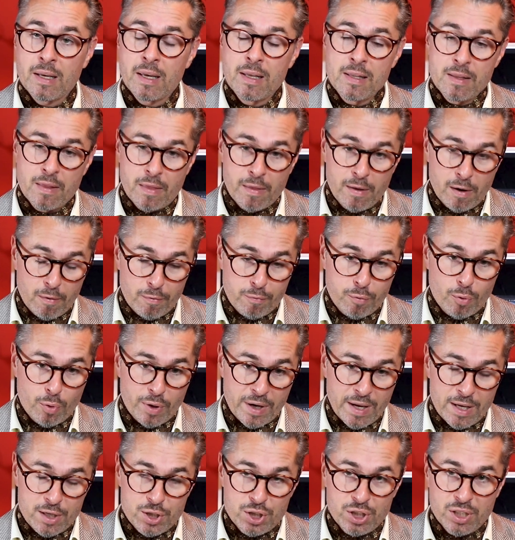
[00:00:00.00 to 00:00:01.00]
and therefore
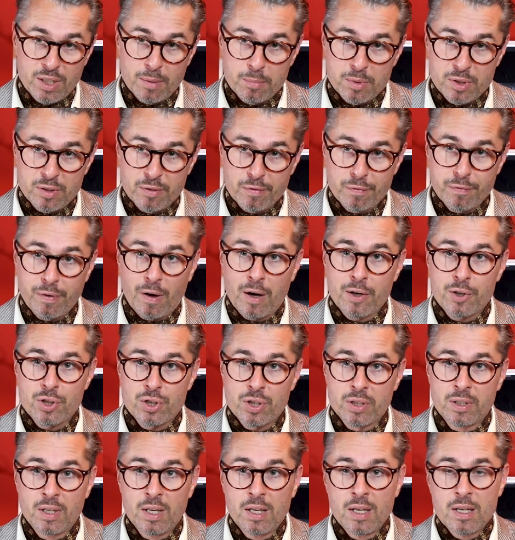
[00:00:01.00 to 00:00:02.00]
a GMT
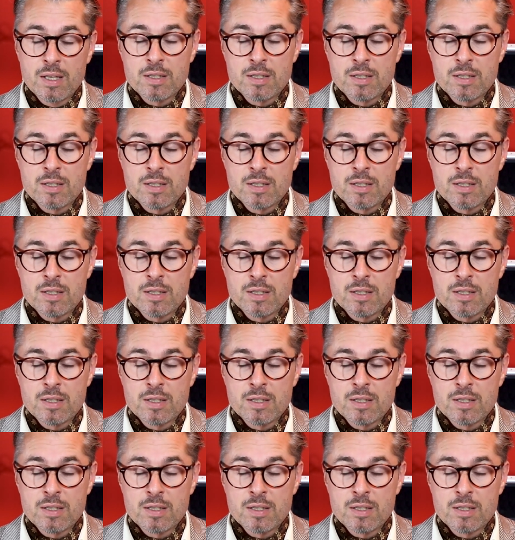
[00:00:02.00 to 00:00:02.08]
function,